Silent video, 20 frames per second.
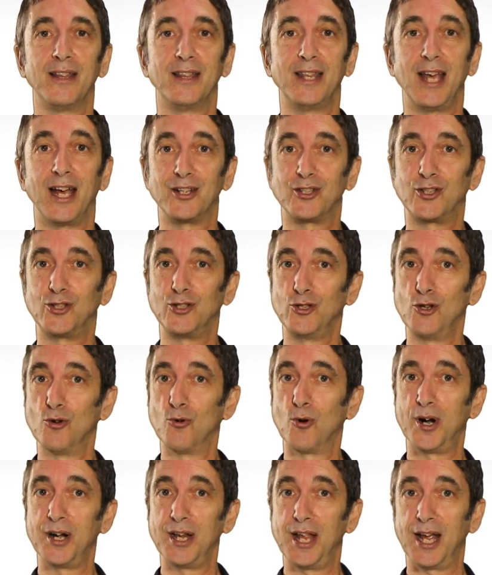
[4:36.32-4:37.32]
That's
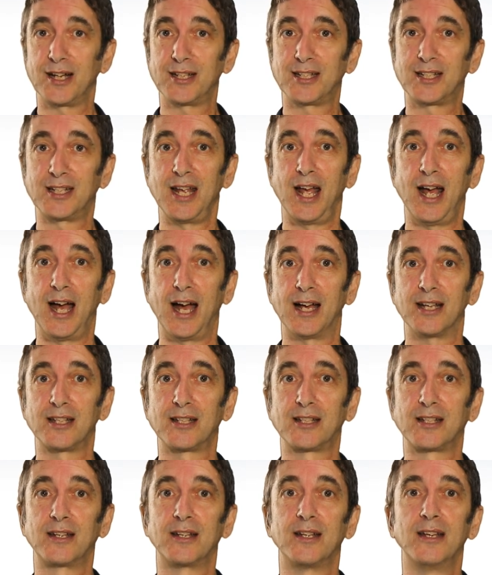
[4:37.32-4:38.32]
your next
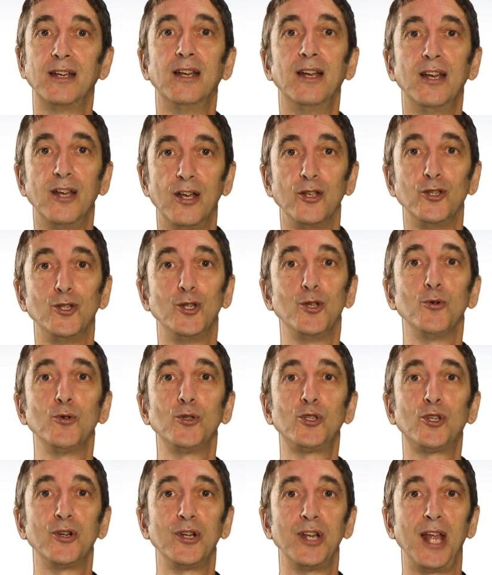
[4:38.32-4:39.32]
task.
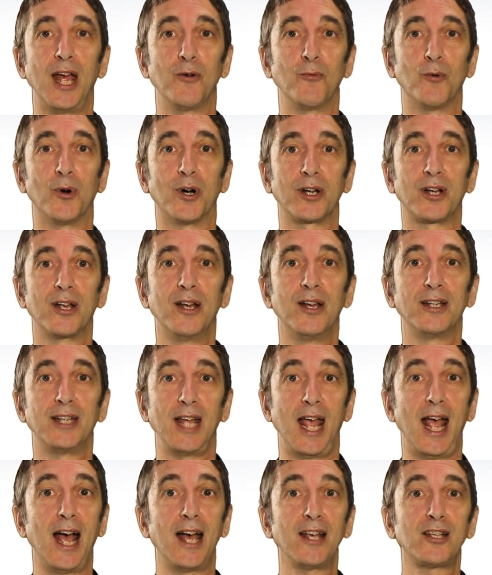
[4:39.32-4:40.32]
Use your network
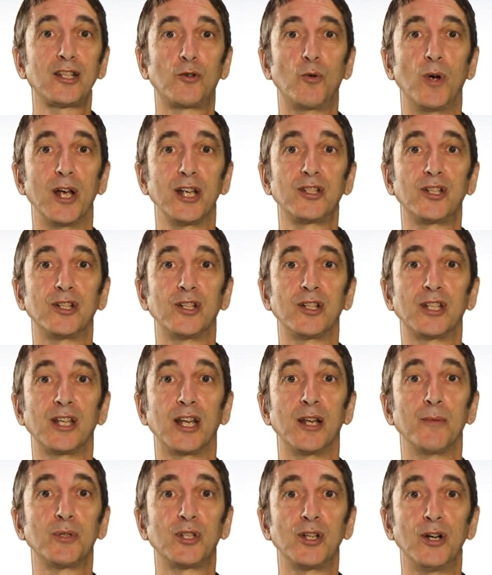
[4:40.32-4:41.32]
to ask questions
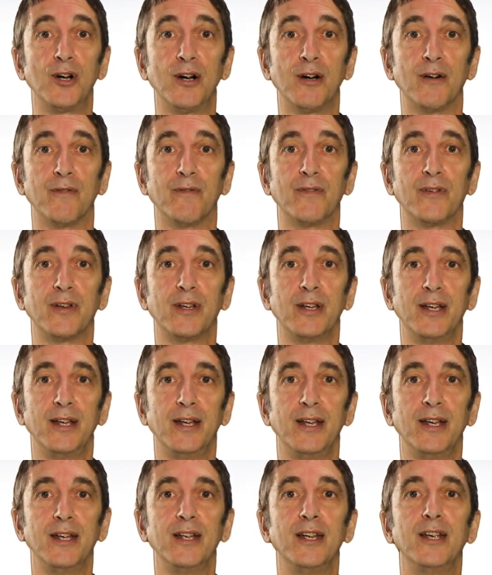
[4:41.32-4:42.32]
and observe.
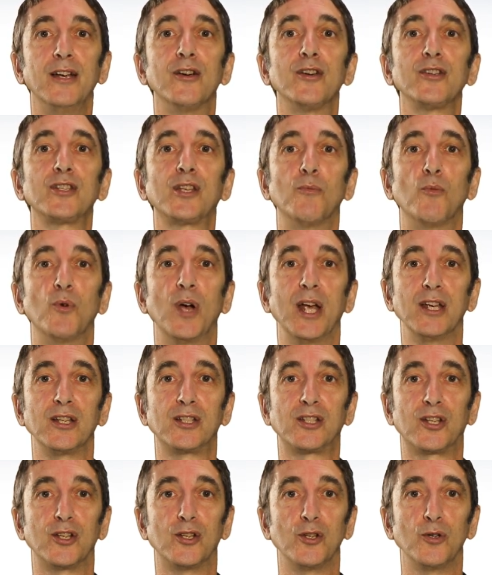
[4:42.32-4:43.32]
Here are some
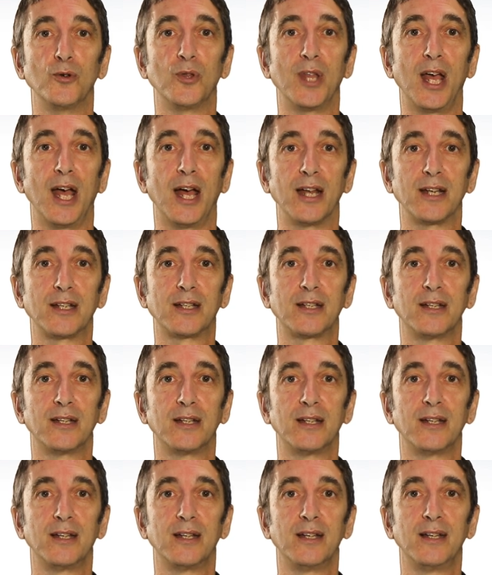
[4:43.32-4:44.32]
ways to do that.
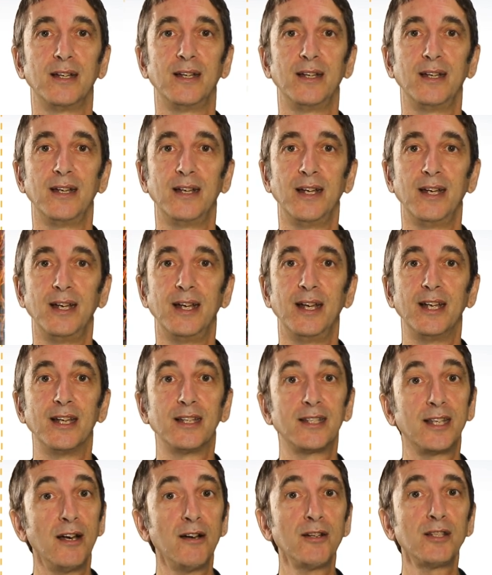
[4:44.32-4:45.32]

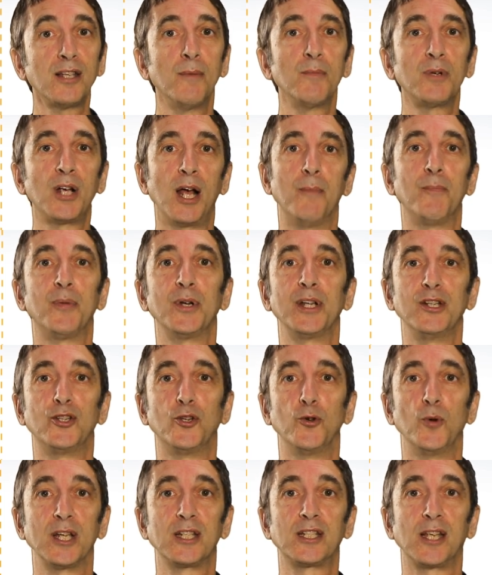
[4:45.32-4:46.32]
Is there some company
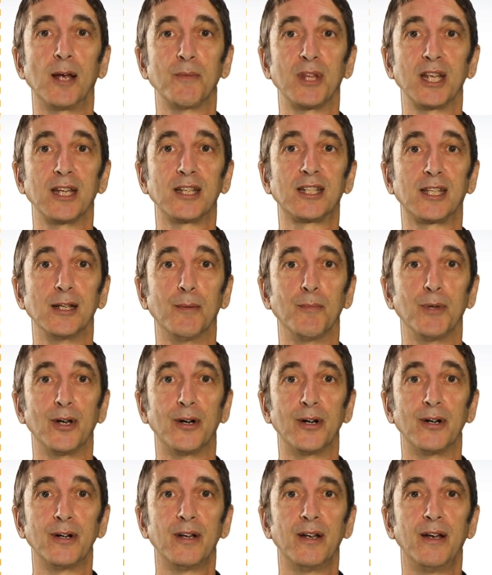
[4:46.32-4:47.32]
doing something
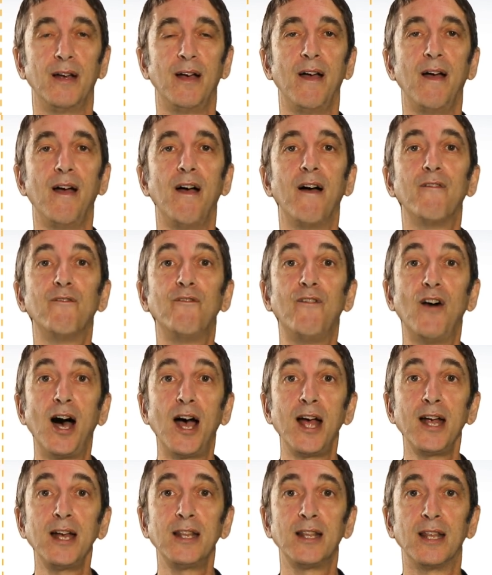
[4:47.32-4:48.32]
similar?
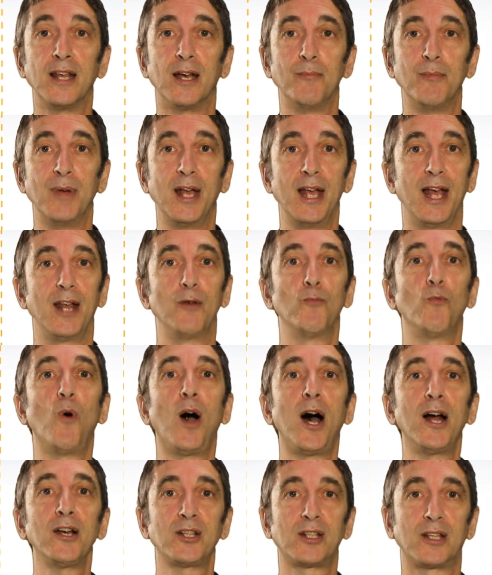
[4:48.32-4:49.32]
Find them and
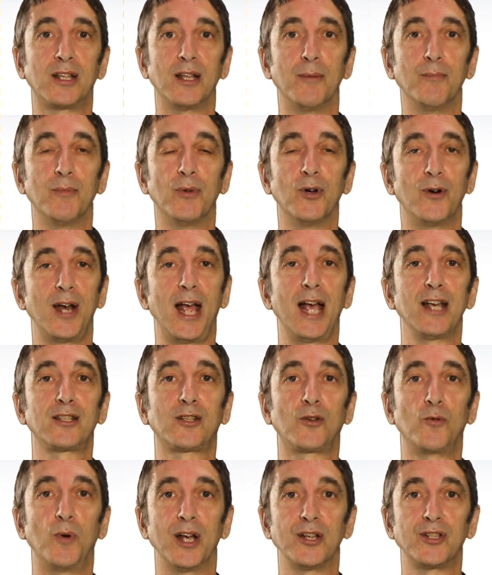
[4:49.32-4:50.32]
watch them or
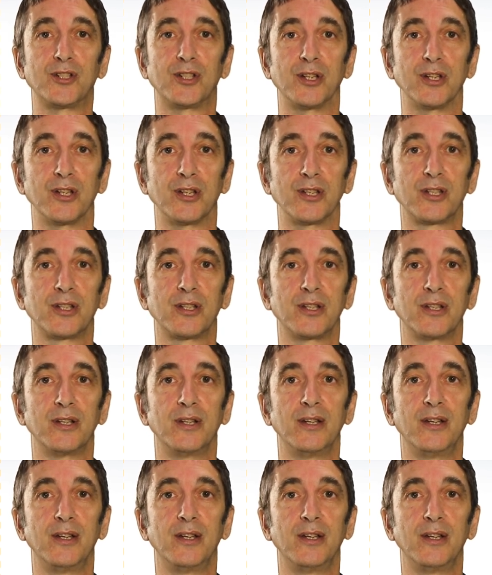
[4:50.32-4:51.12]
ask questions.